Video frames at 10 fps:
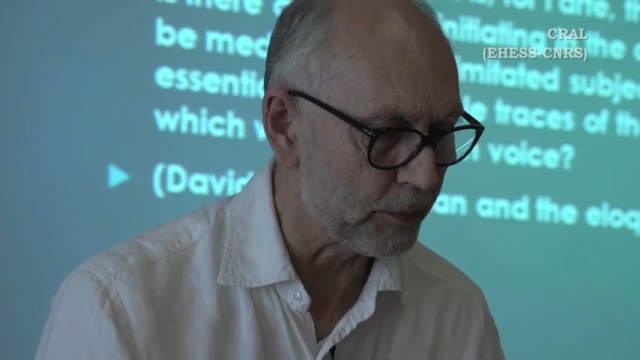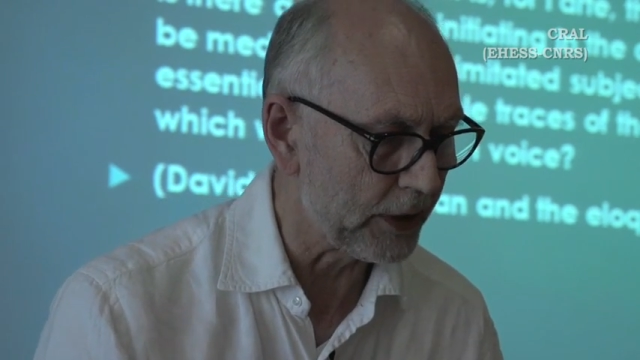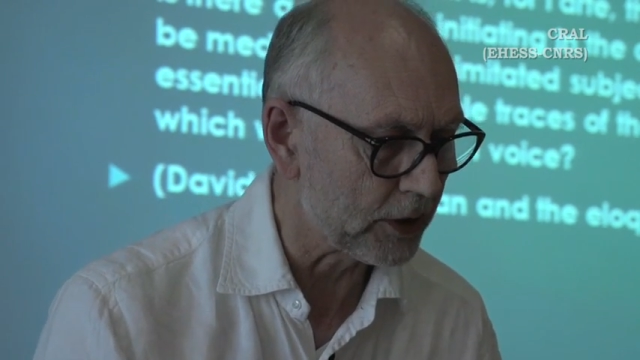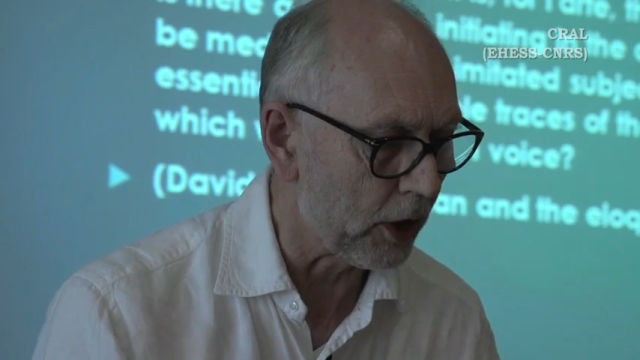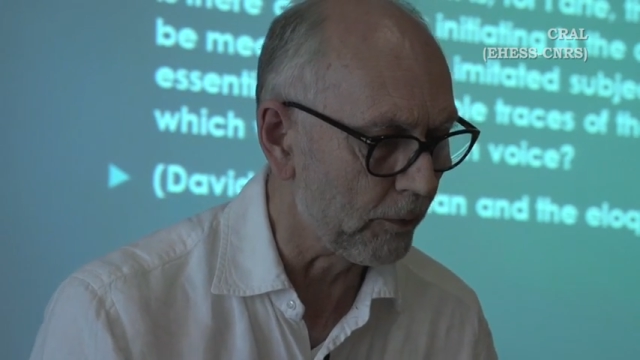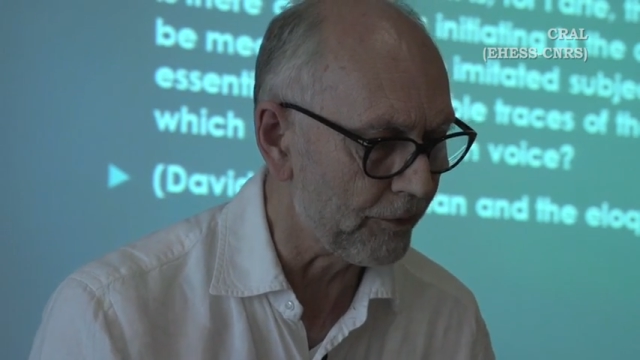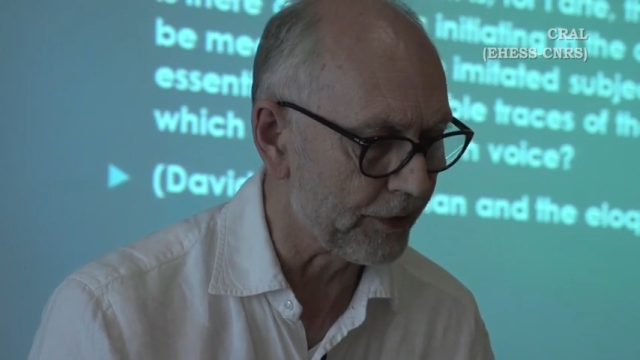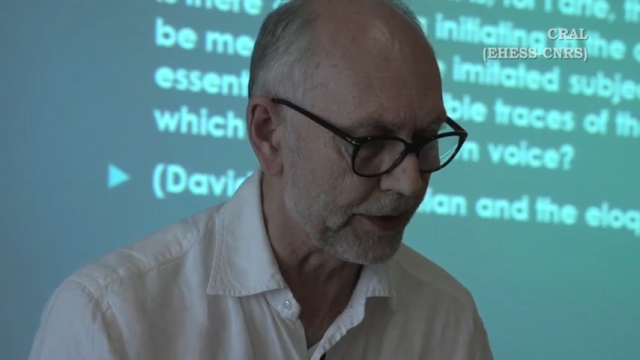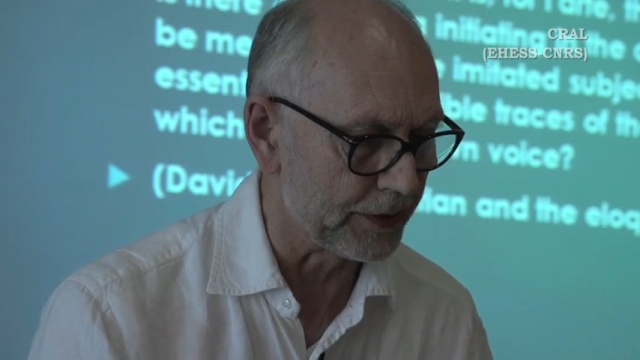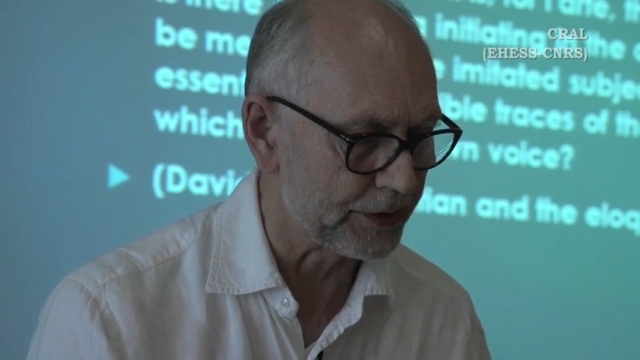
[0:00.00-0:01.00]
to be
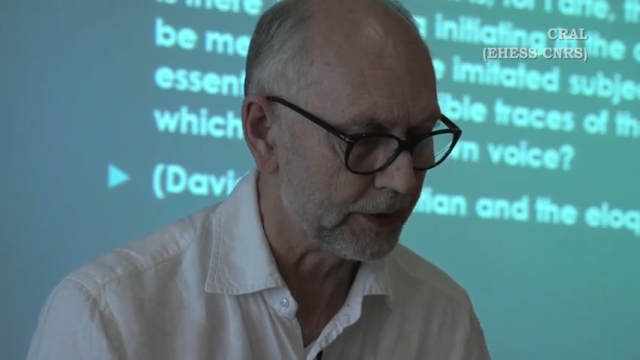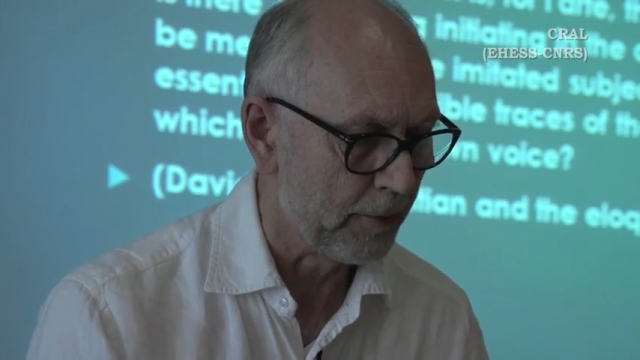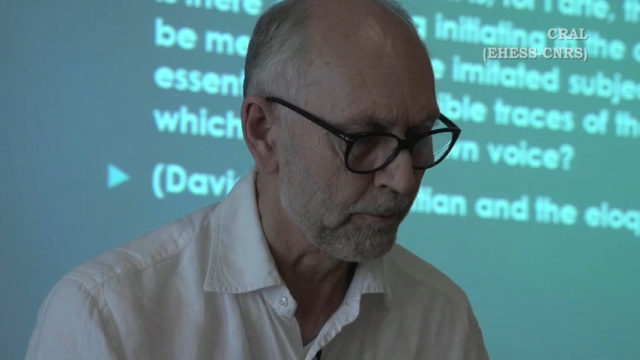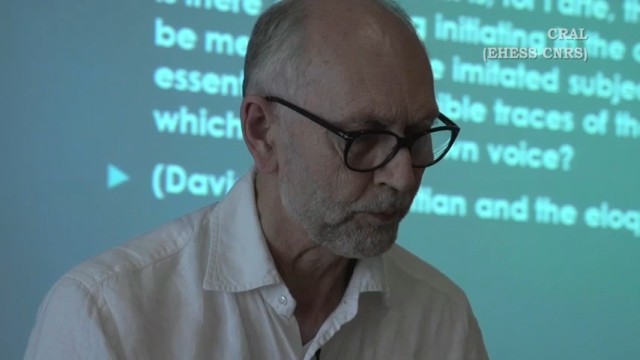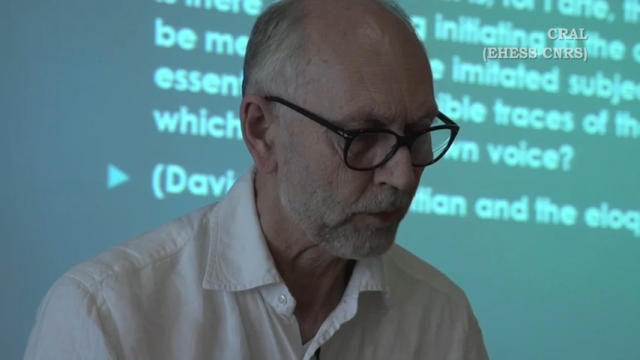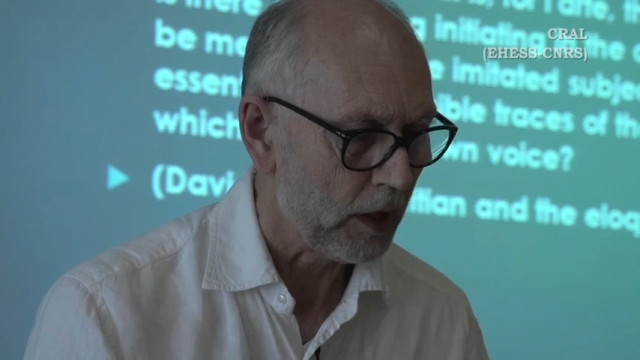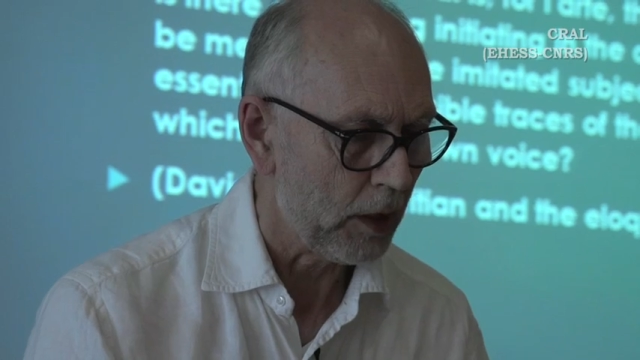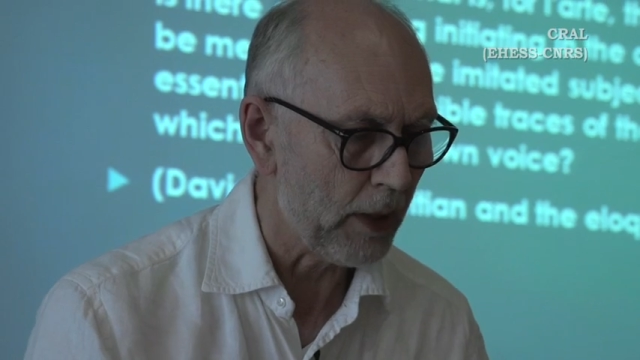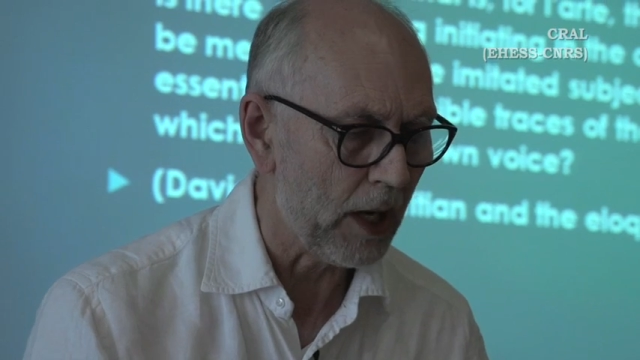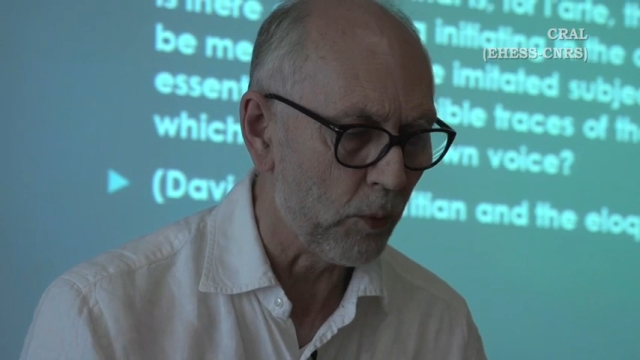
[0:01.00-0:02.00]
confident
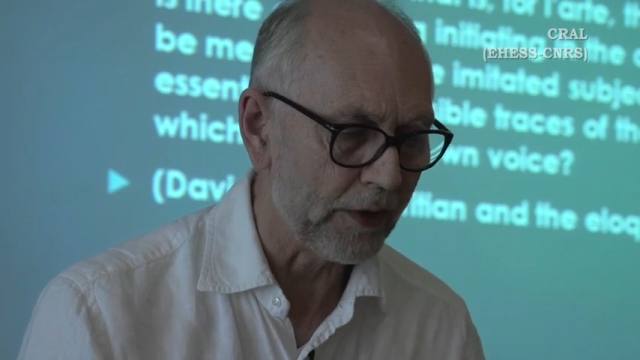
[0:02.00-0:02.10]
about